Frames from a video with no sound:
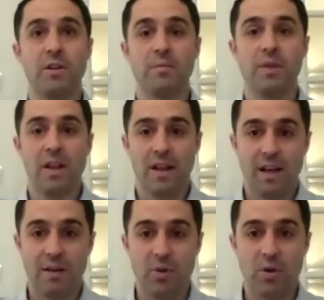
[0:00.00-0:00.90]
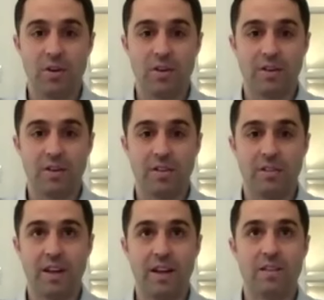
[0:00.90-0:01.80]
And I'm not
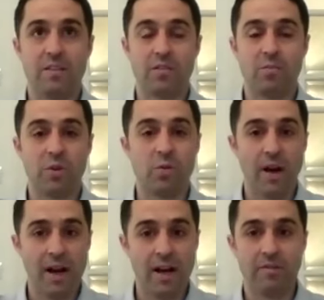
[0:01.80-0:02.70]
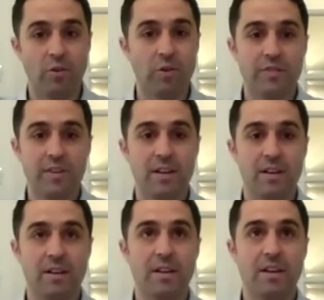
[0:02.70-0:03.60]
say there's we don't have
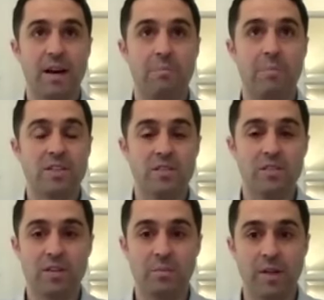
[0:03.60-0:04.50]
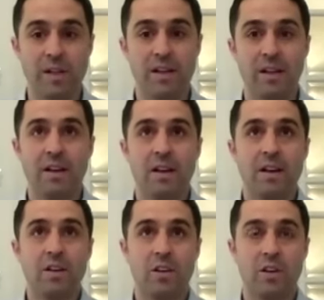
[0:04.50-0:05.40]
lofty ambitions to be the